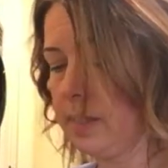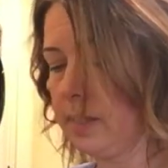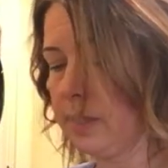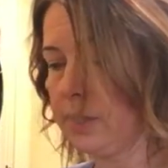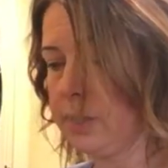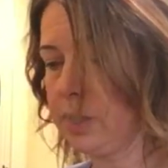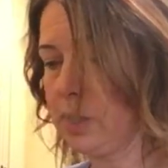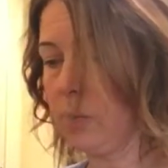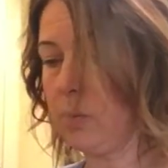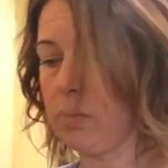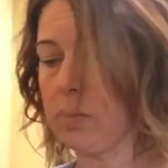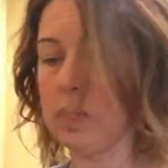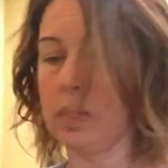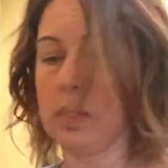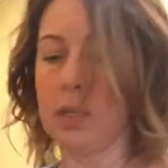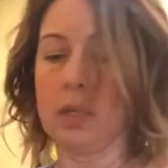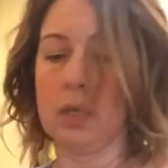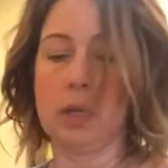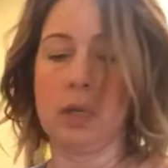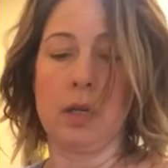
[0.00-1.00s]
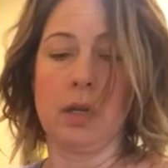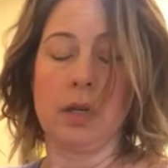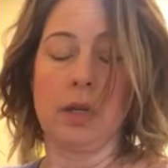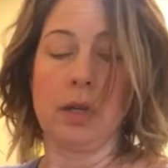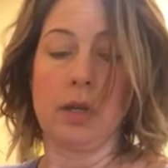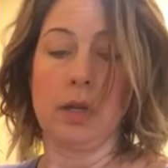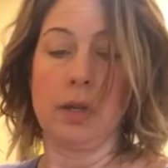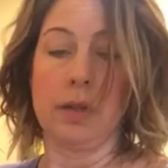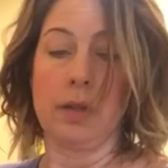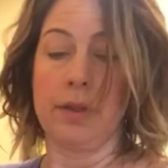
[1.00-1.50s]
So
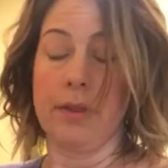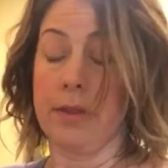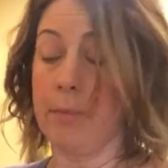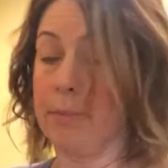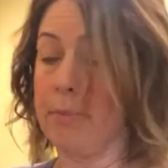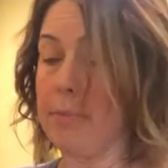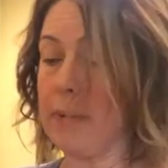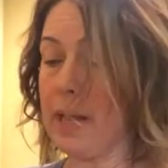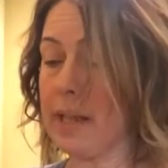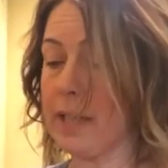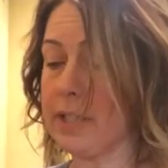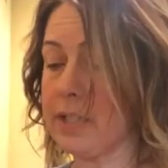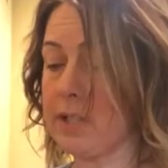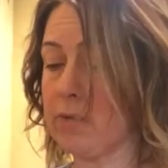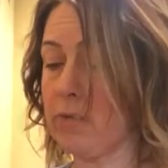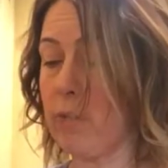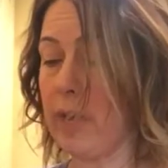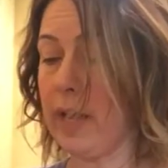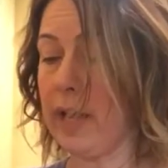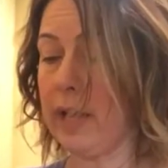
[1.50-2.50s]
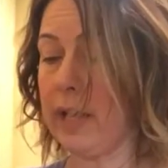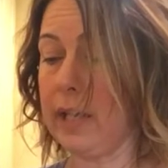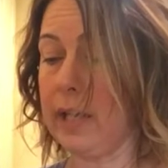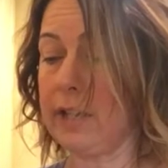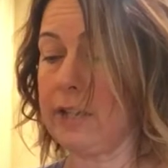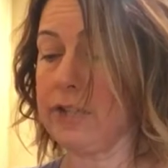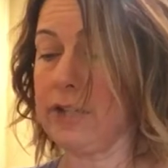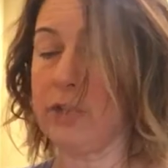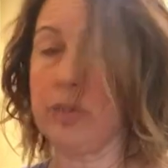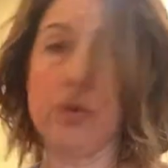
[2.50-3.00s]
the best
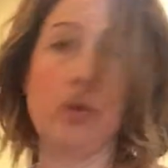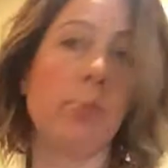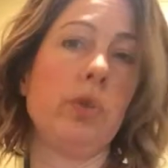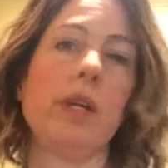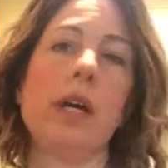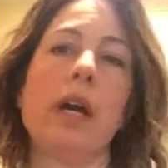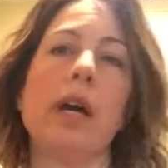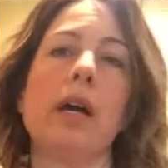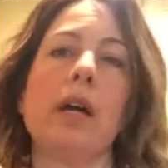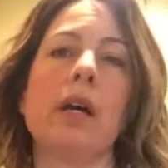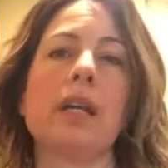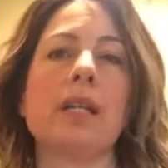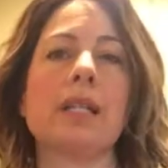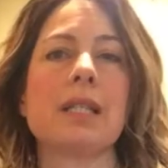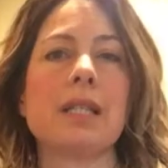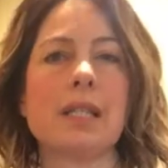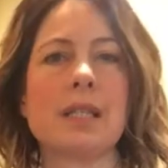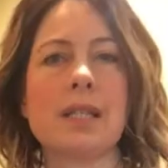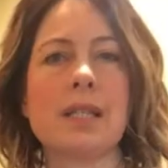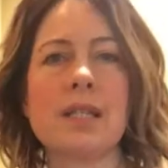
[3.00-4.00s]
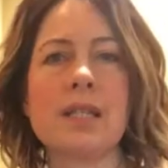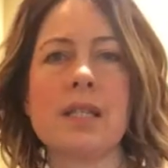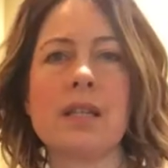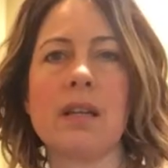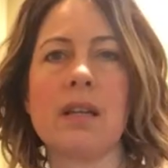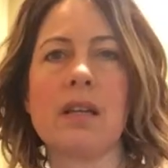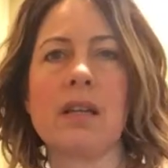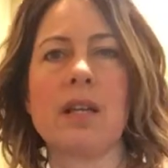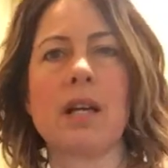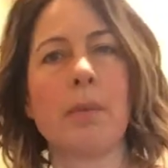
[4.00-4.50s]
way to get a
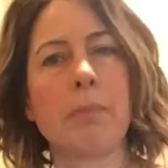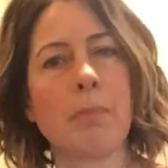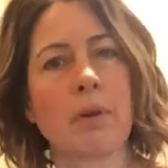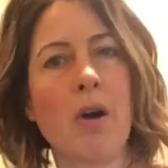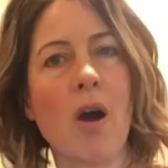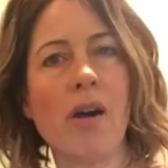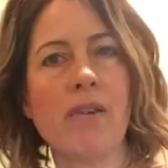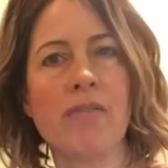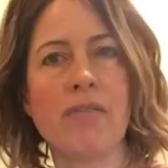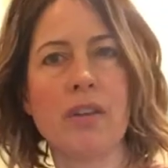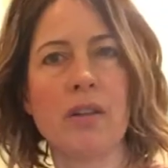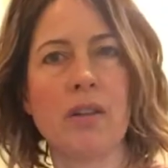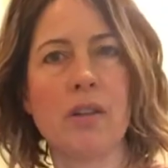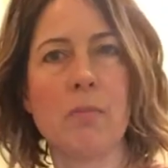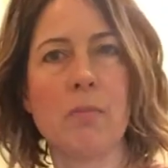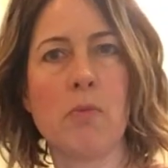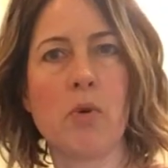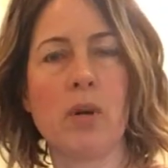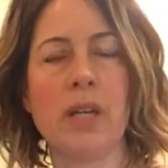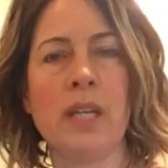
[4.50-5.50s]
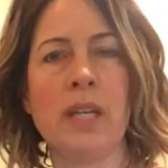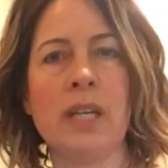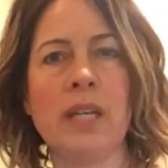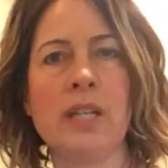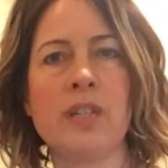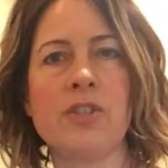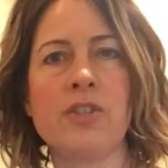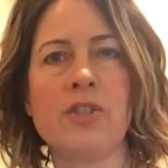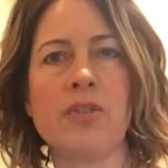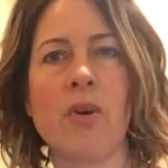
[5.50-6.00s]
consistent cup of coffee in the morning
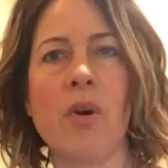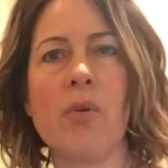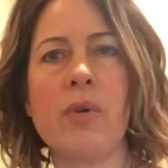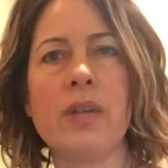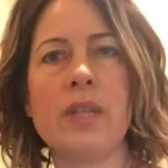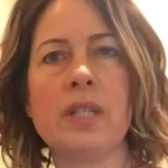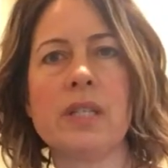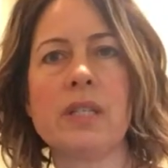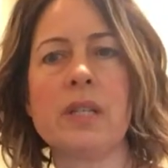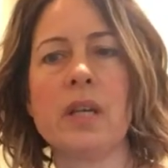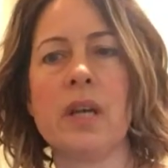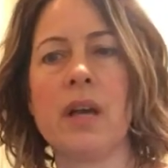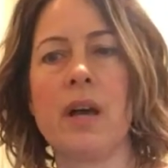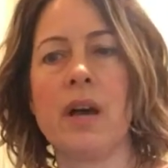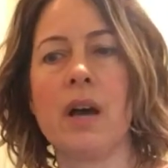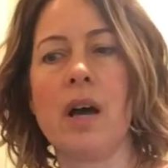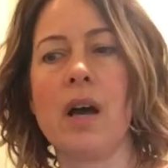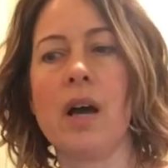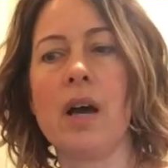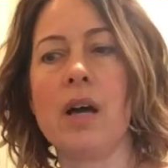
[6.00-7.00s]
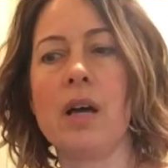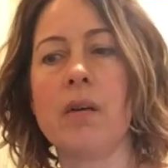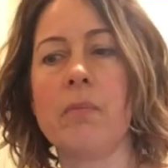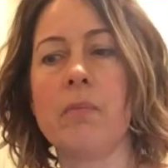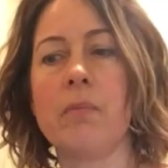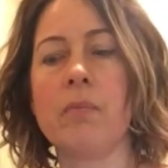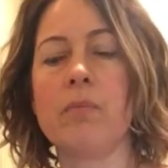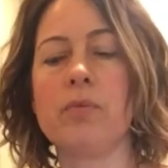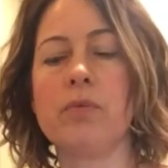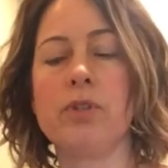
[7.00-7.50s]
is to always
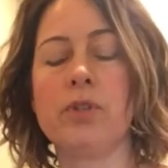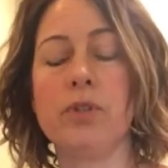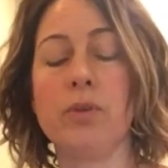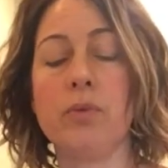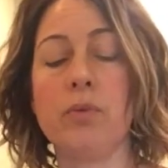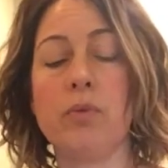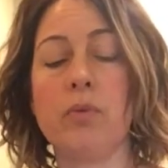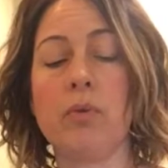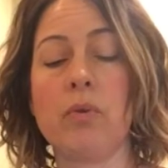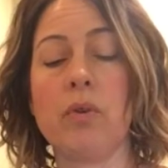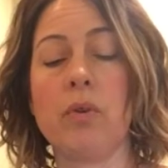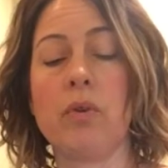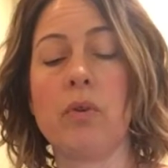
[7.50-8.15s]
to